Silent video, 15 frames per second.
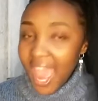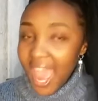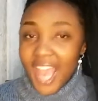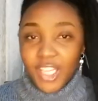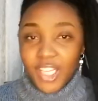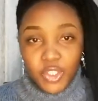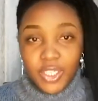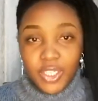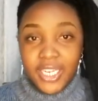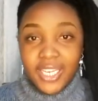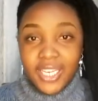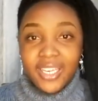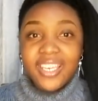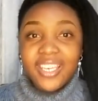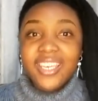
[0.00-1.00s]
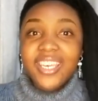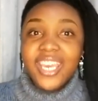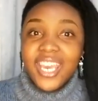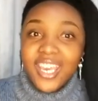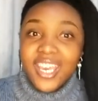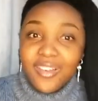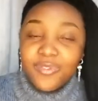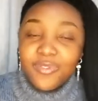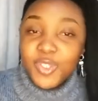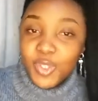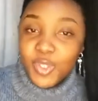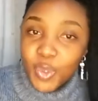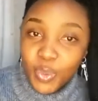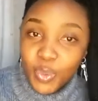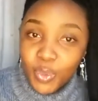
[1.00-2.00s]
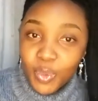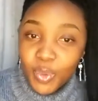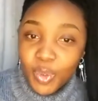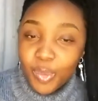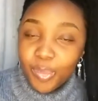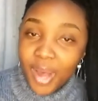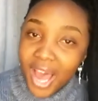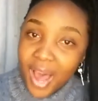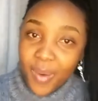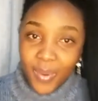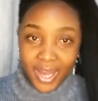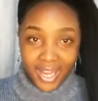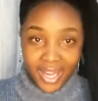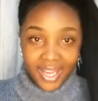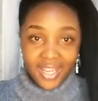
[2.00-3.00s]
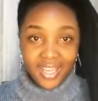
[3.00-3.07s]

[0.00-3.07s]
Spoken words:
actually gives you power.